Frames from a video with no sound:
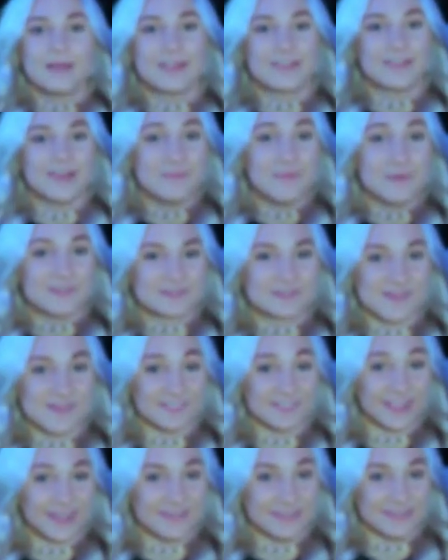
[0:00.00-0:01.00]
My grandma
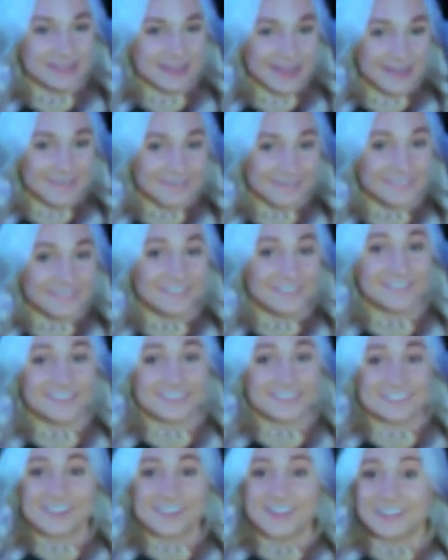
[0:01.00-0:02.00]
was out to come in town from
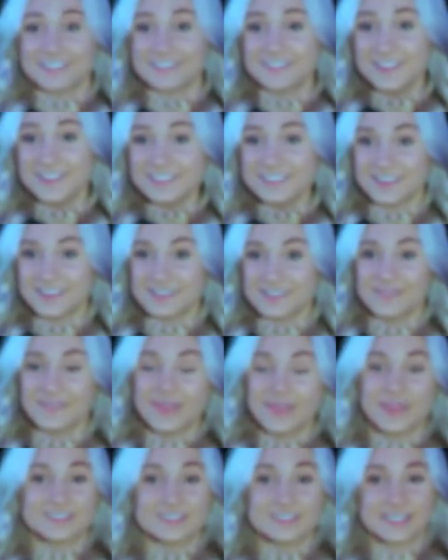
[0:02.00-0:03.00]
her for this graduation,
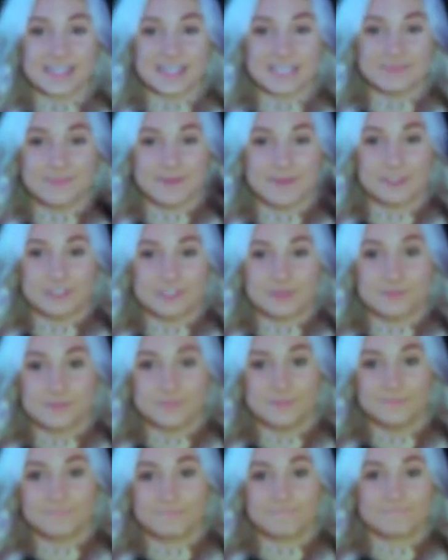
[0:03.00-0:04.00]
and there's a guest
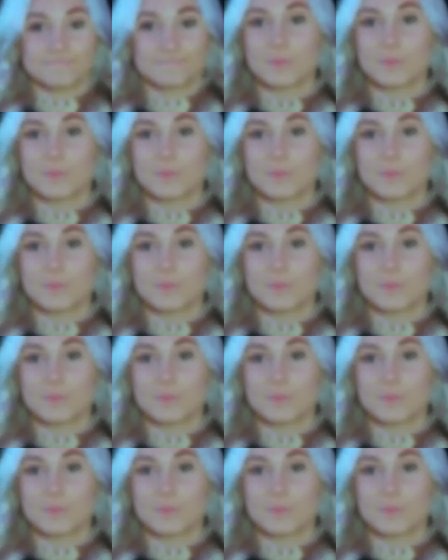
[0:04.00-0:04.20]
bedroom